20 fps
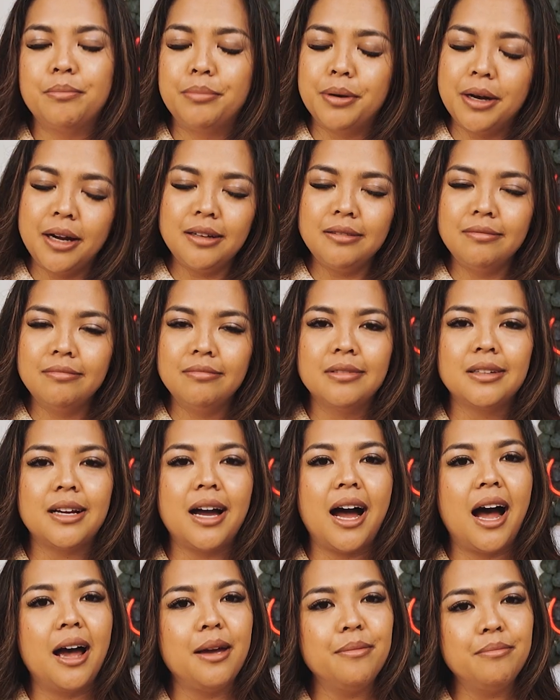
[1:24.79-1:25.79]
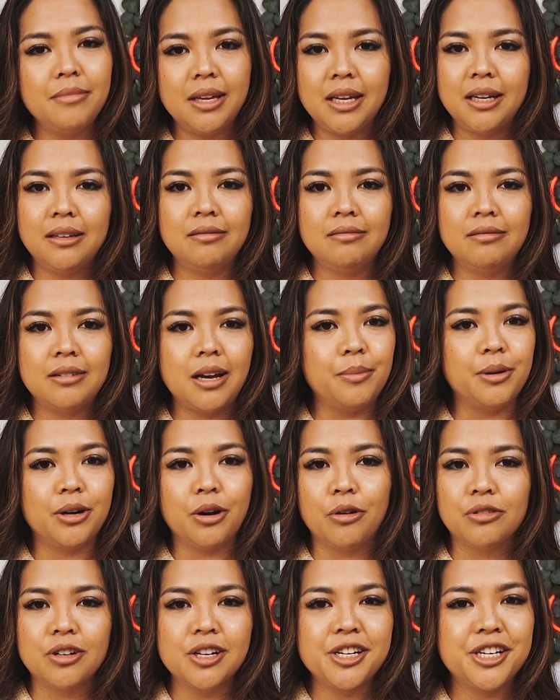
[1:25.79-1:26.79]
But I'm me, I'm an
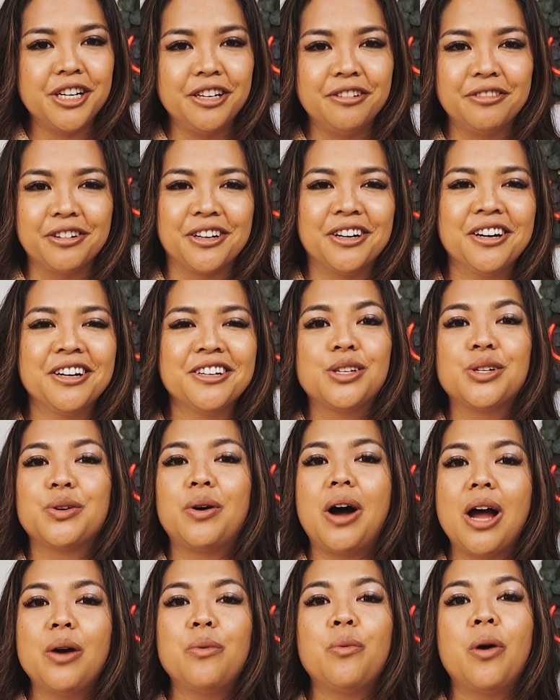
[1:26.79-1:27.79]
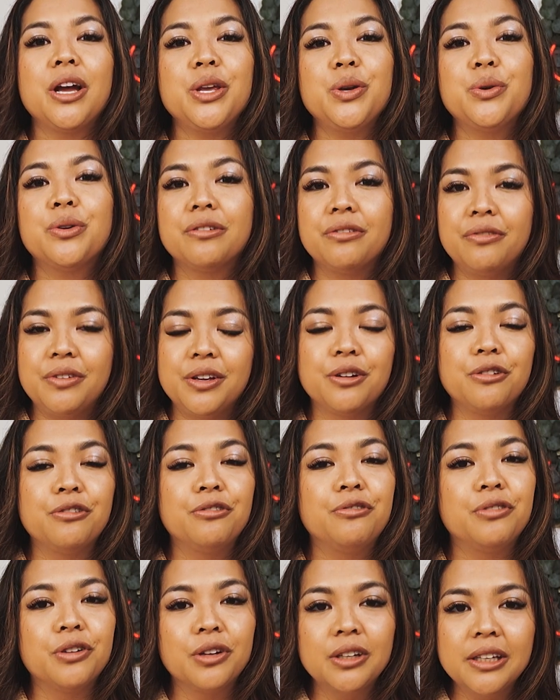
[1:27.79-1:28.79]
overachiever, so I want you to feel
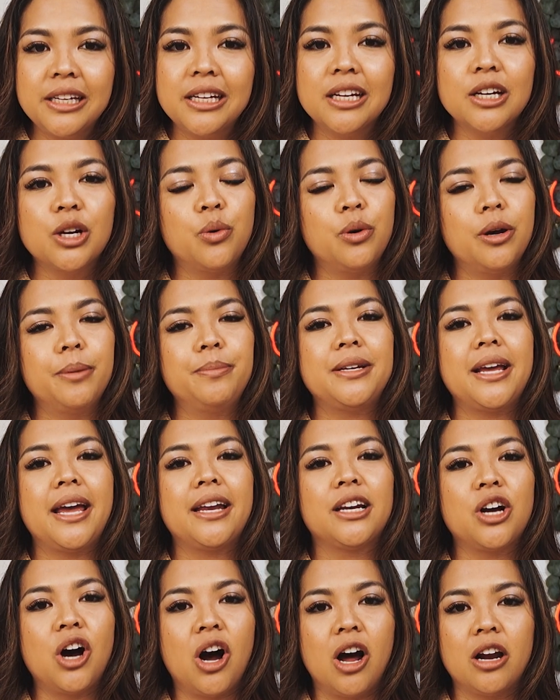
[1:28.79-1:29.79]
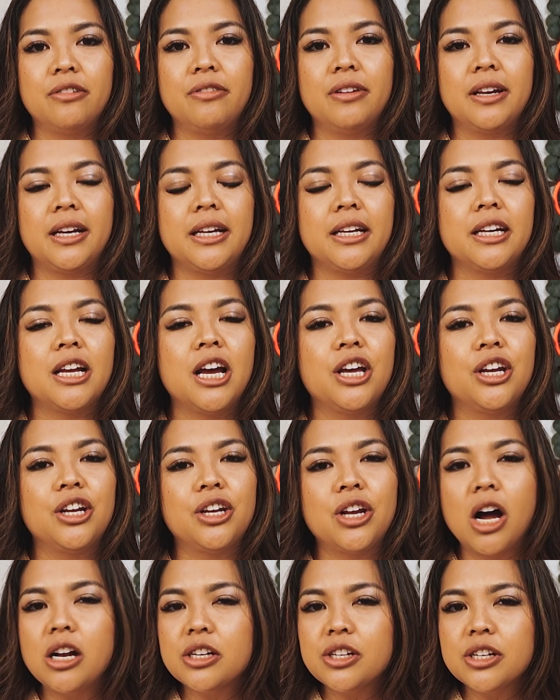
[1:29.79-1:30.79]
fully equipped and confident,
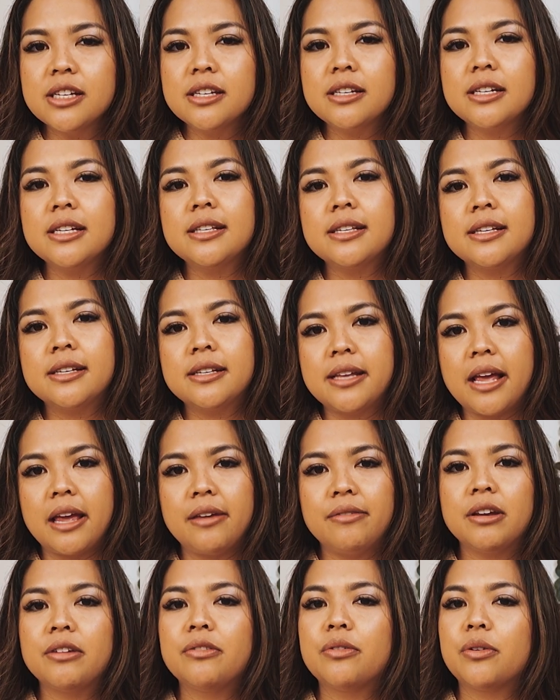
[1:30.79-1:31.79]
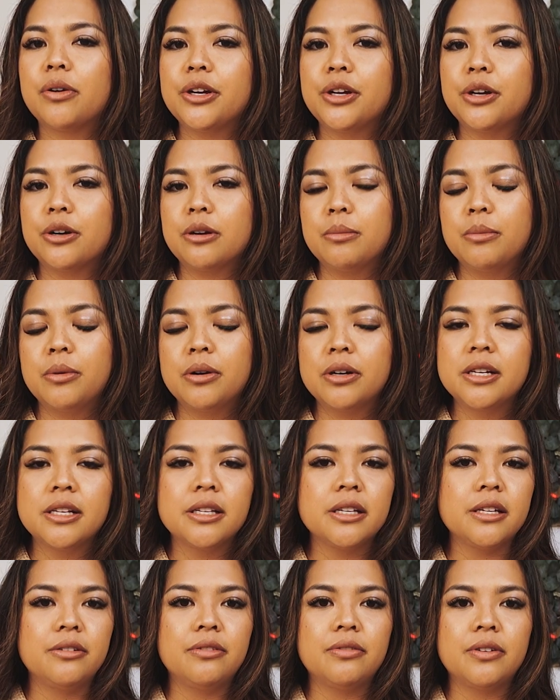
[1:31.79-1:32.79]
not just in saving for your
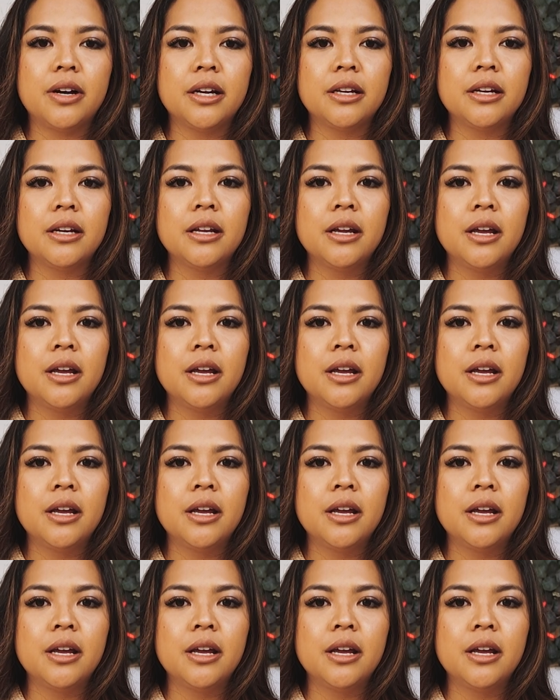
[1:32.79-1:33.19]
emergency fund,